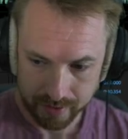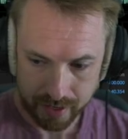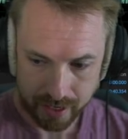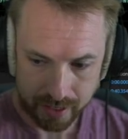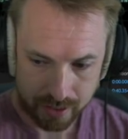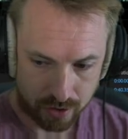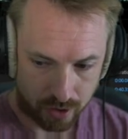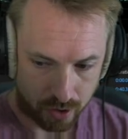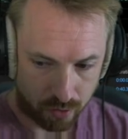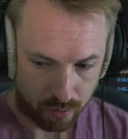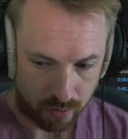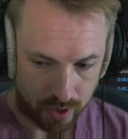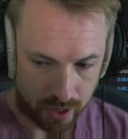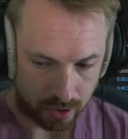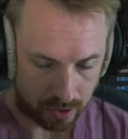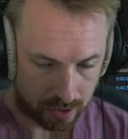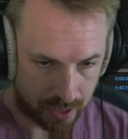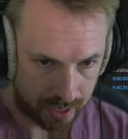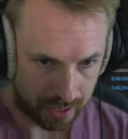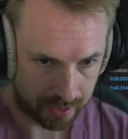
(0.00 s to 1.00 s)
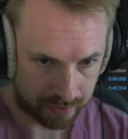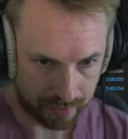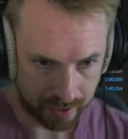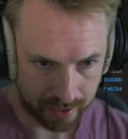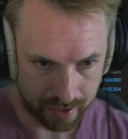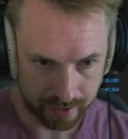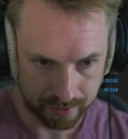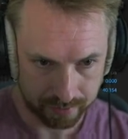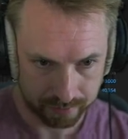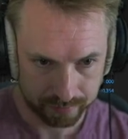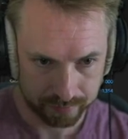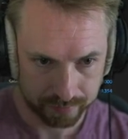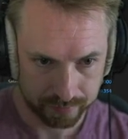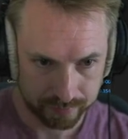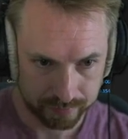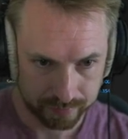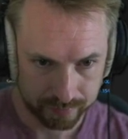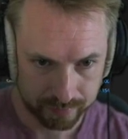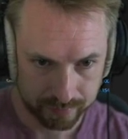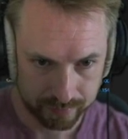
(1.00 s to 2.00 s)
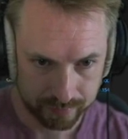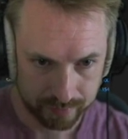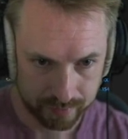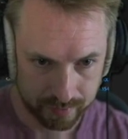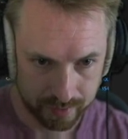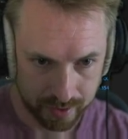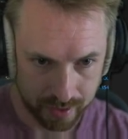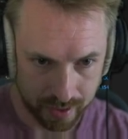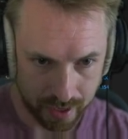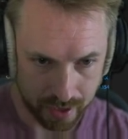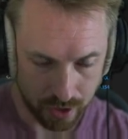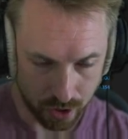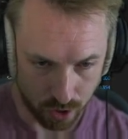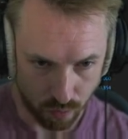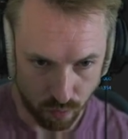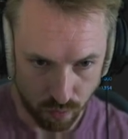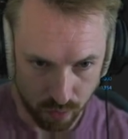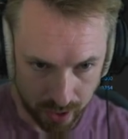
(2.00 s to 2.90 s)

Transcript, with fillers: that's got a real kick there and you can